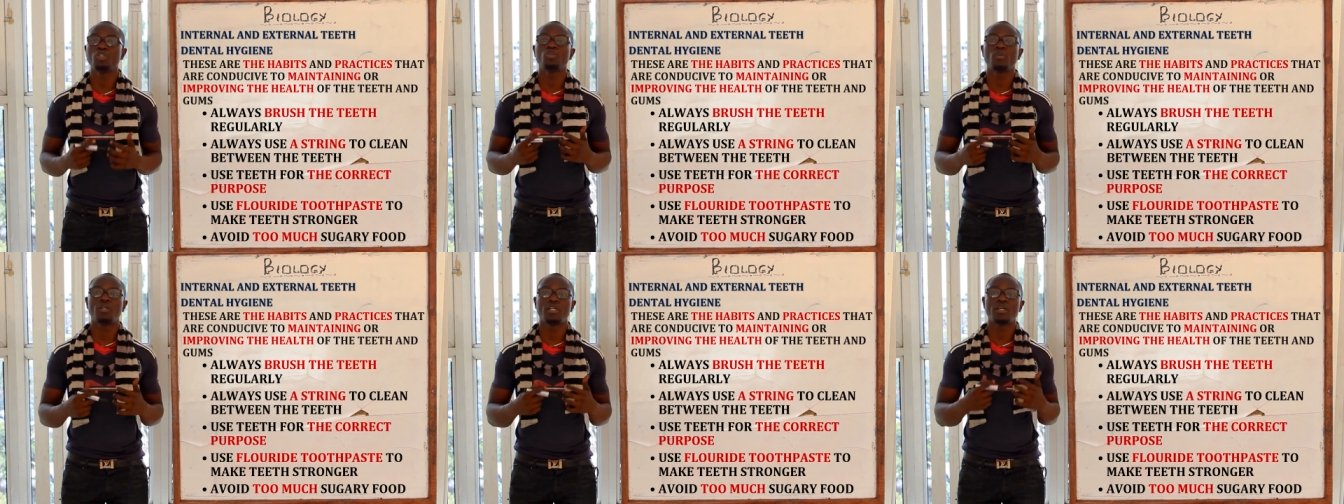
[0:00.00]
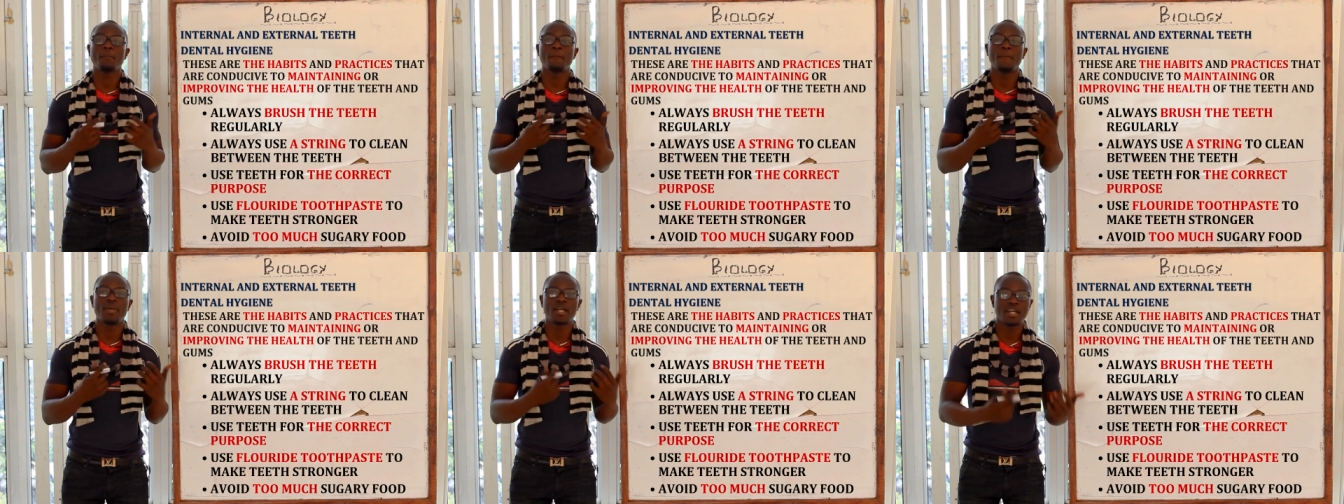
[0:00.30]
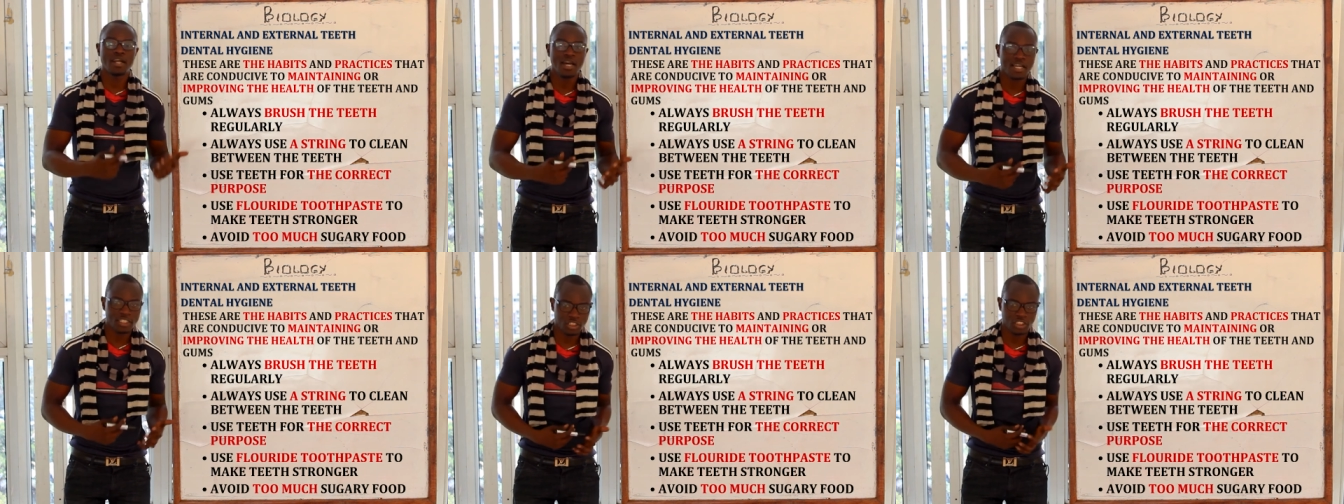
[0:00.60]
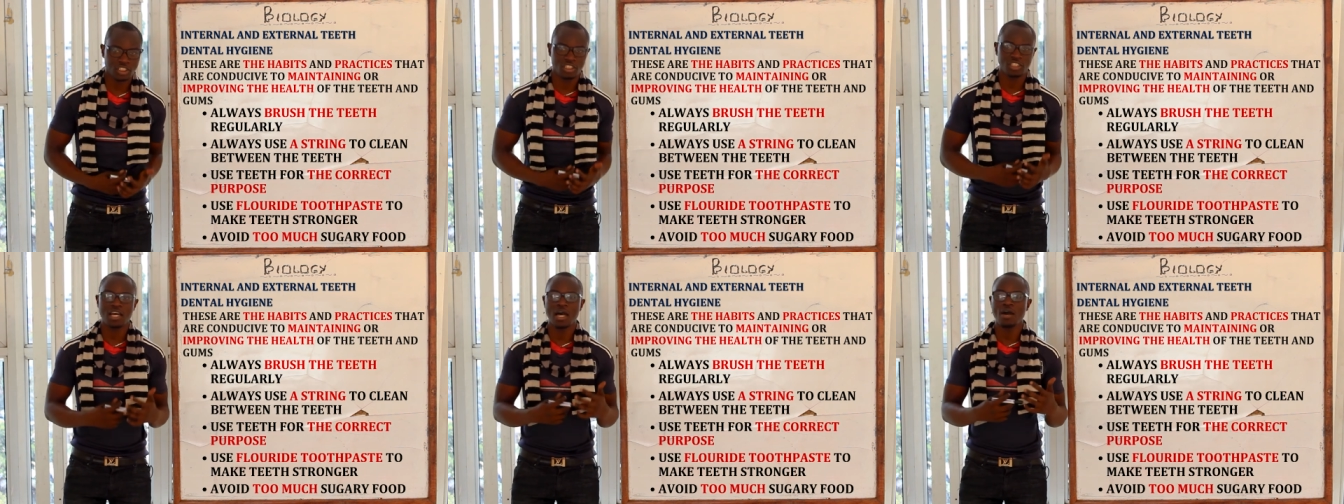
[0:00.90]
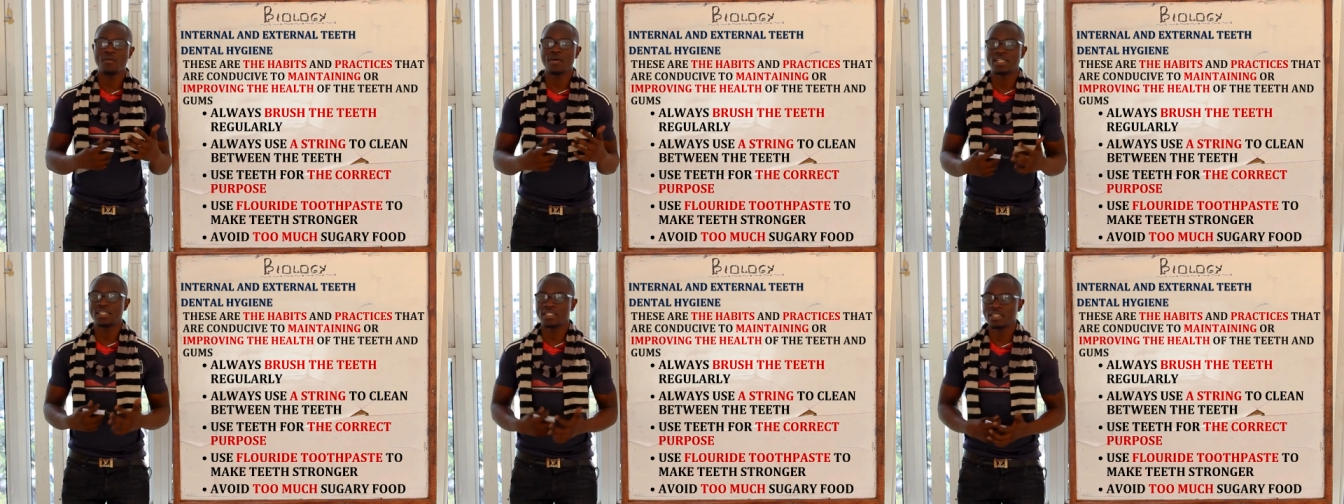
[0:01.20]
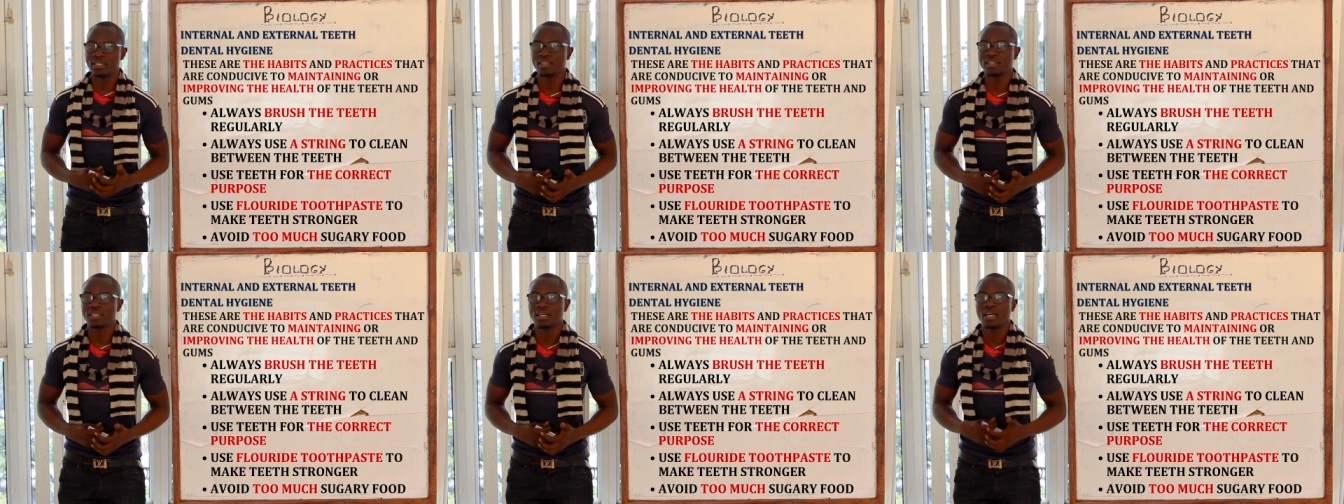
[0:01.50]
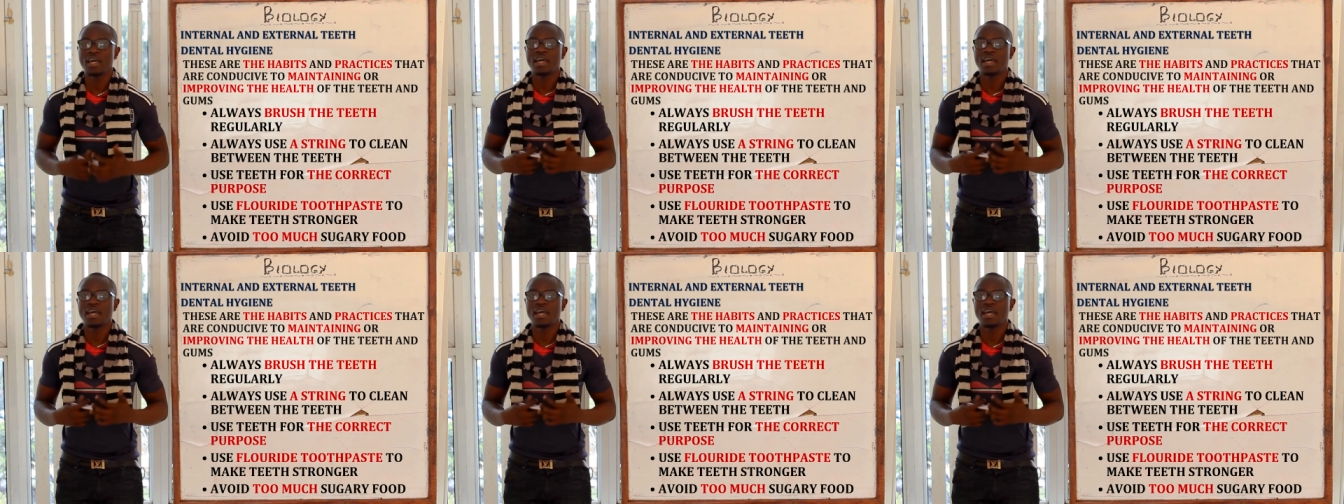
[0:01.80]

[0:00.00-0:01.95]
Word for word: should brush our teeth